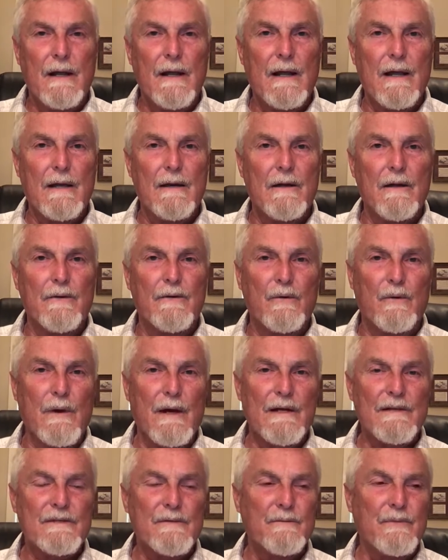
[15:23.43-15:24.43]
and
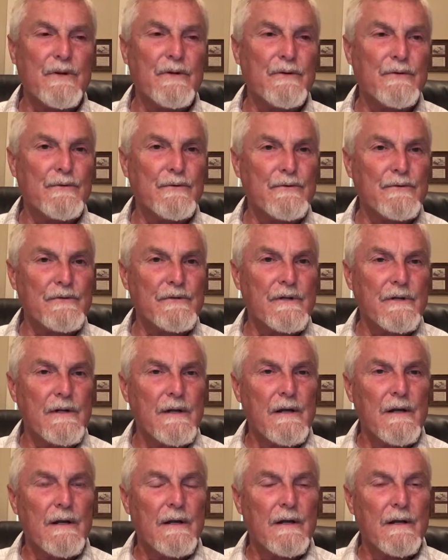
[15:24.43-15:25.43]
otherwise abused
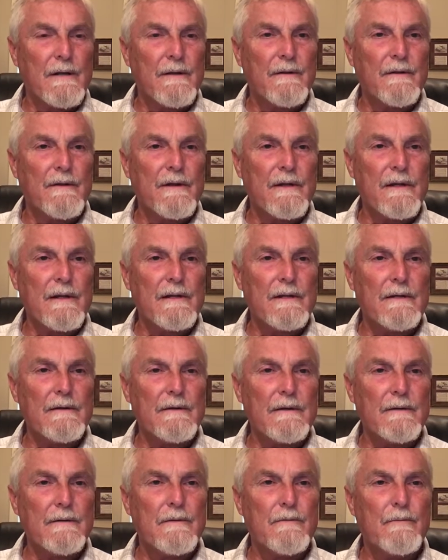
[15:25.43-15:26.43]

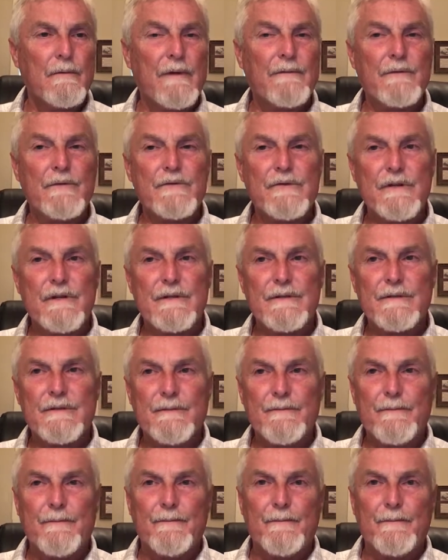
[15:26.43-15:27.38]
the refugees